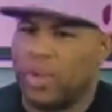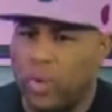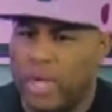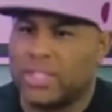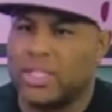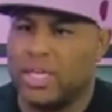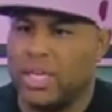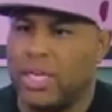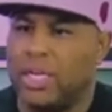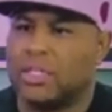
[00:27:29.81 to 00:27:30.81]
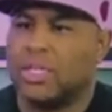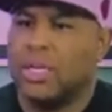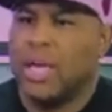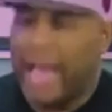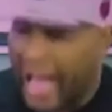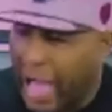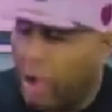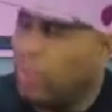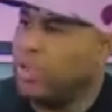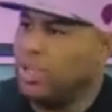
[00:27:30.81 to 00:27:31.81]
the question is,
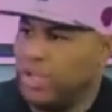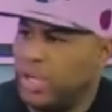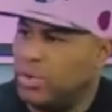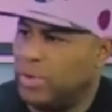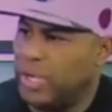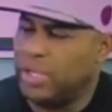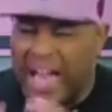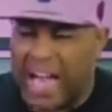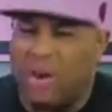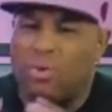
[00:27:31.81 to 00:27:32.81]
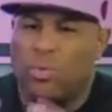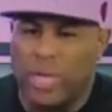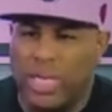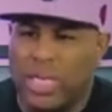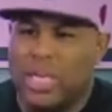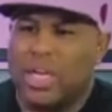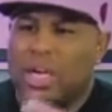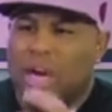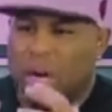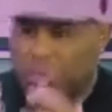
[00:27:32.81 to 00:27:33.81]
how will you deal with it? How we
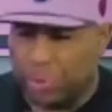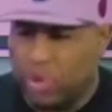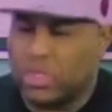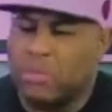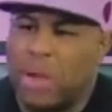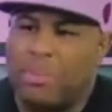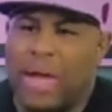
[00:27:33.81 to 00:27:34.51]
approach it. My